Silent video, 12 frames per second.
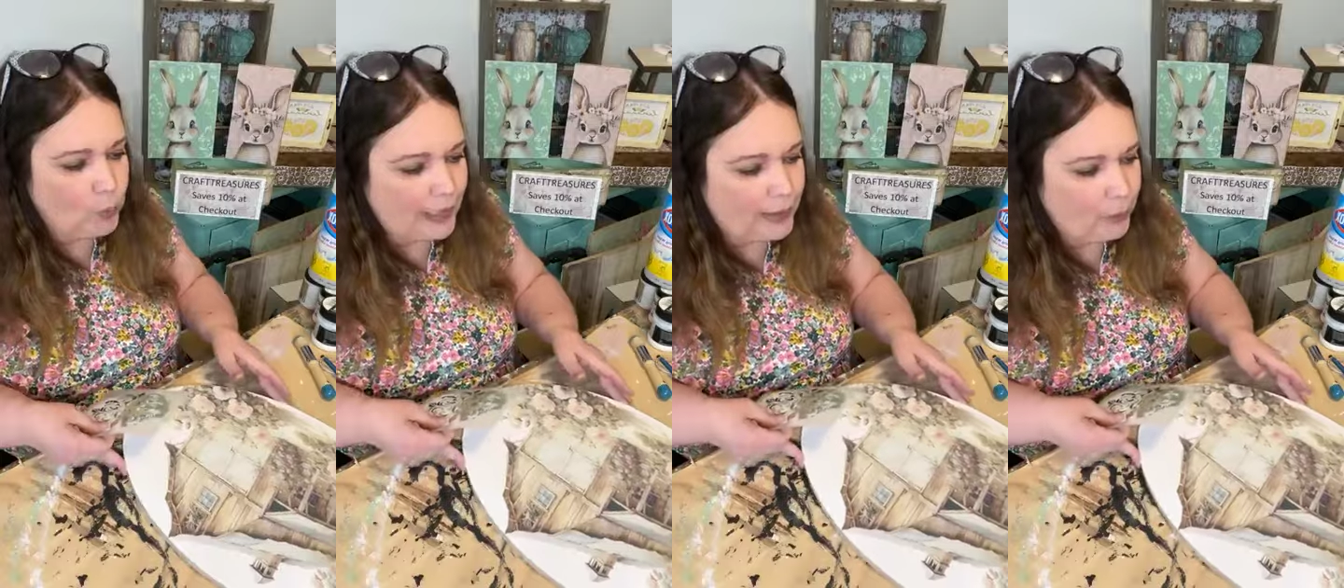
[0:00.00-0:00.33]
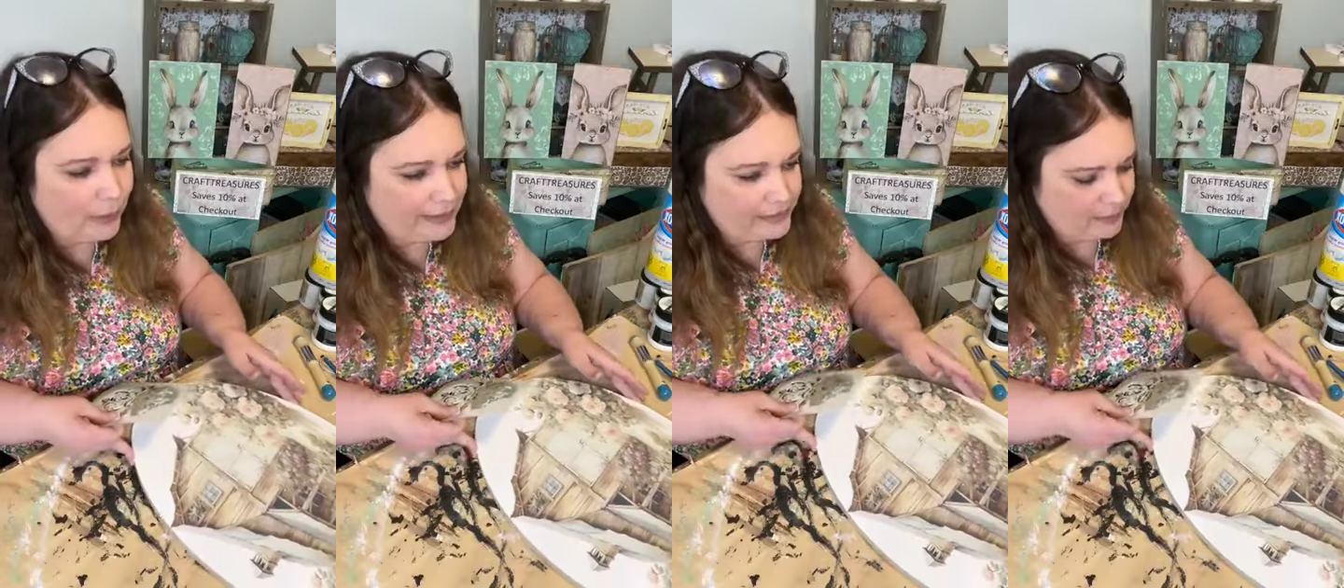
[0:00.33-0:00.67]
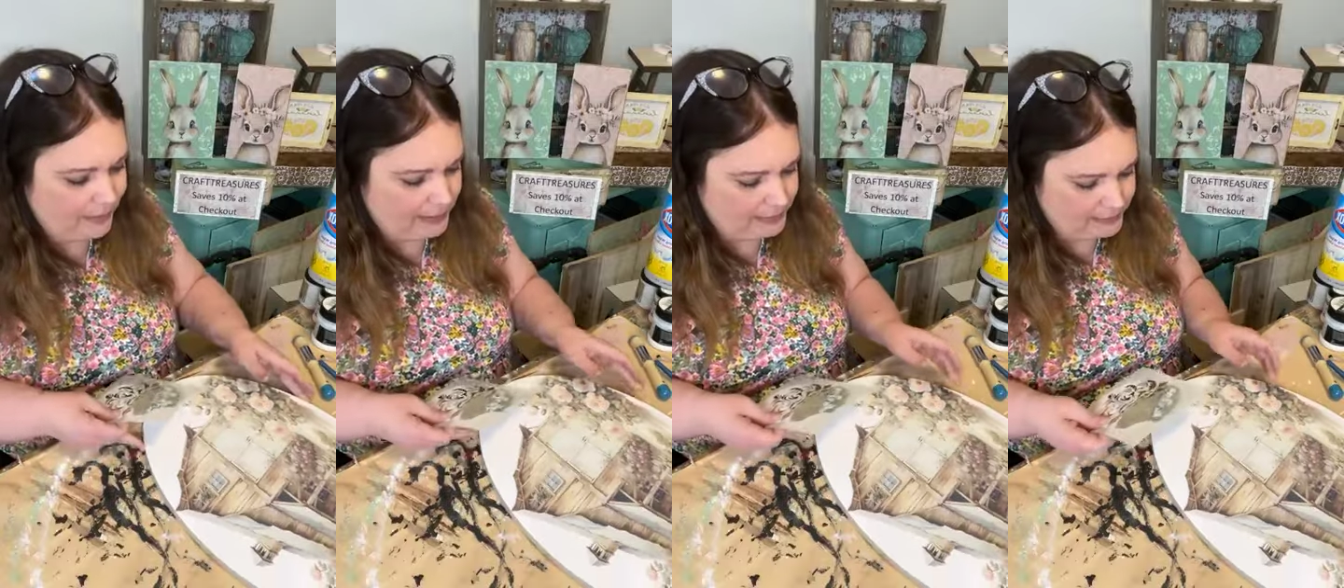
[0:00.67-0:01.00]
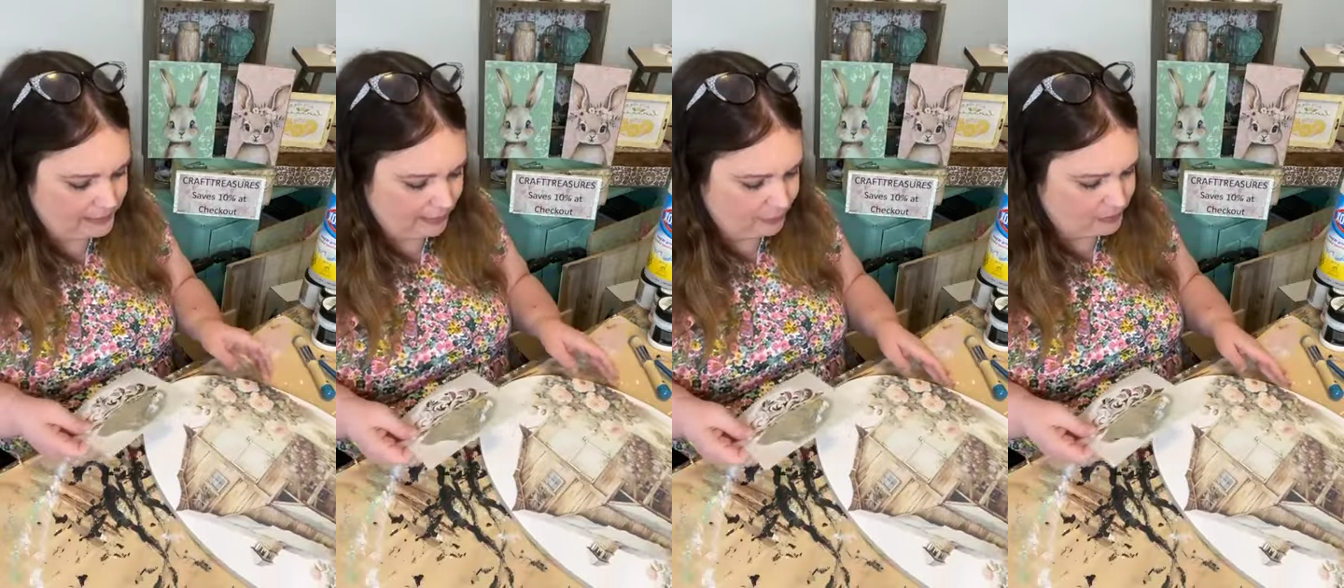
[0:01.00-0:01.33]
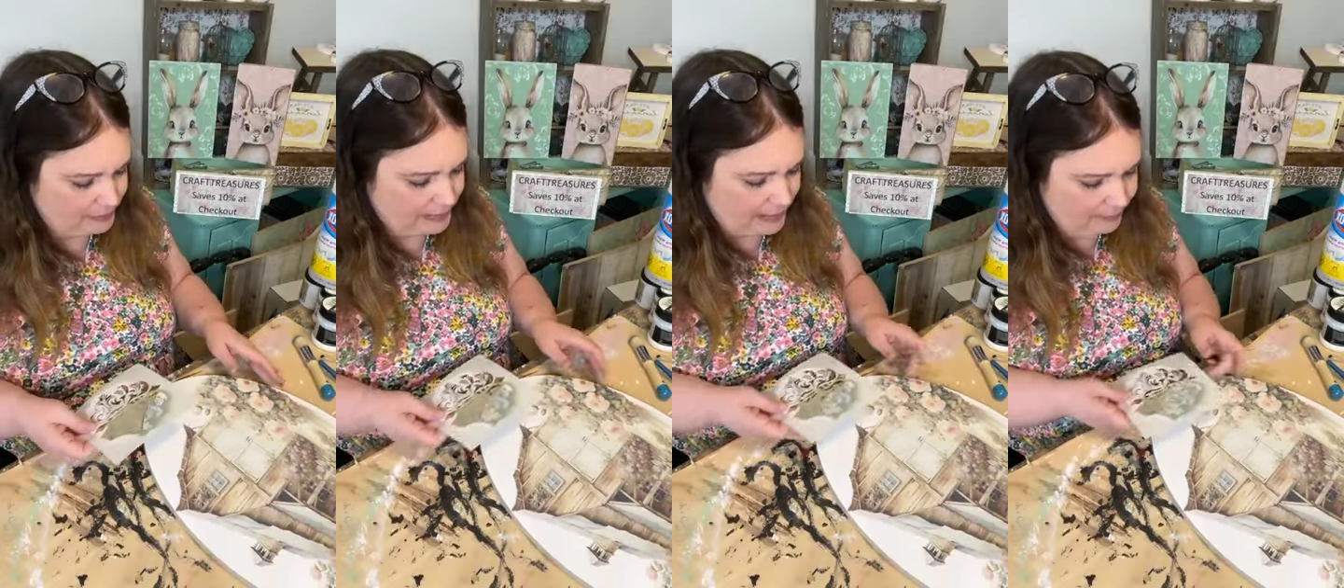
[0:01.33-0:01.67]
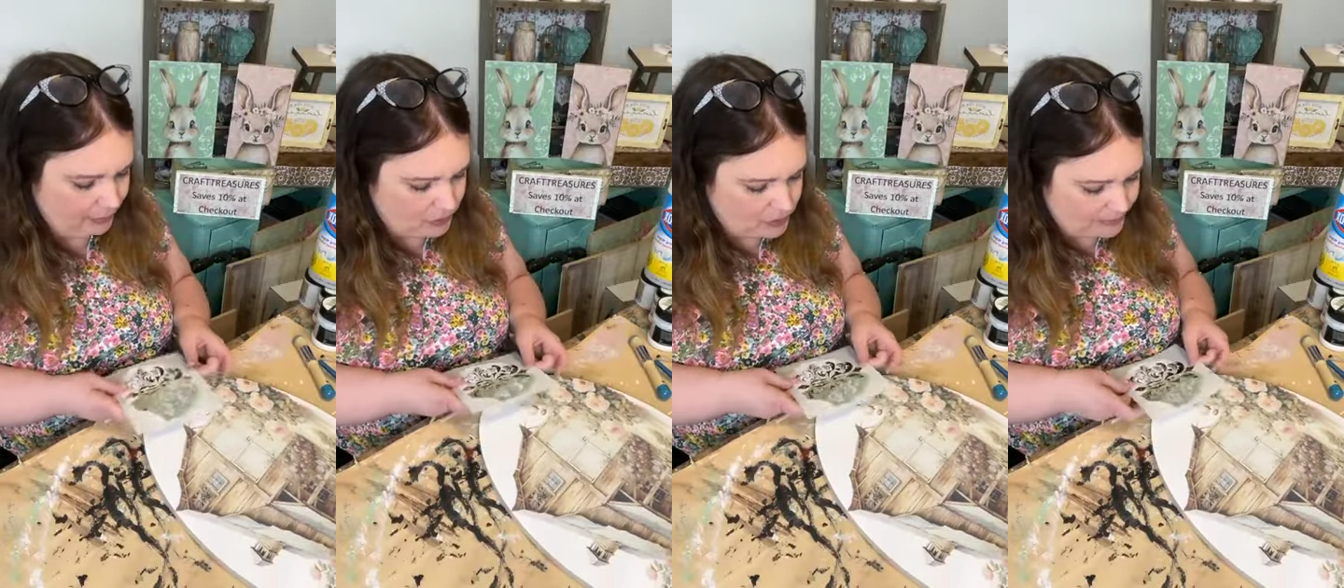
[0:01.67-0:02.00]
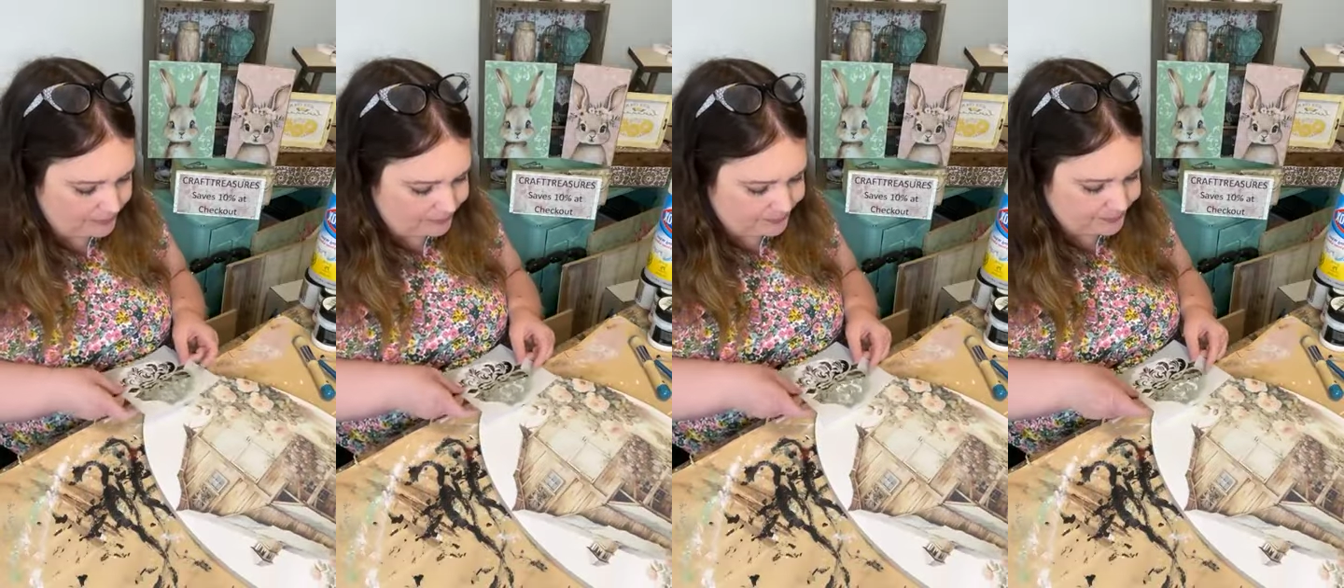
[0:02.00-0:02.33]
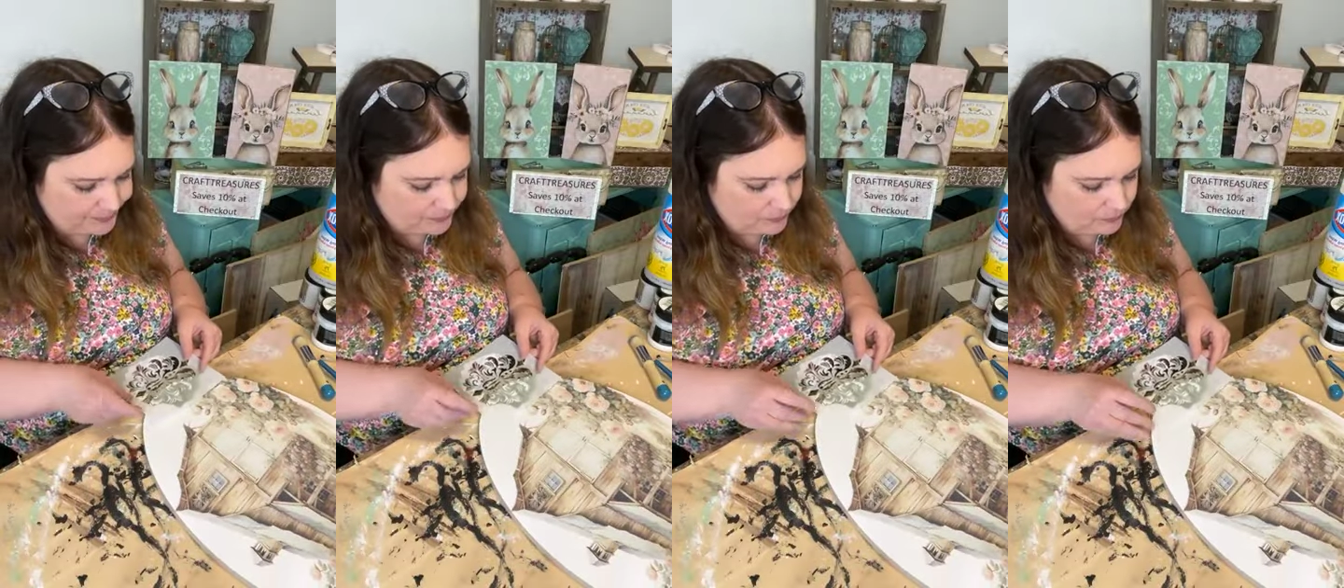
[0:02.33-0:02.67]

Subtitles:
whole lot of white space. I'm just that person.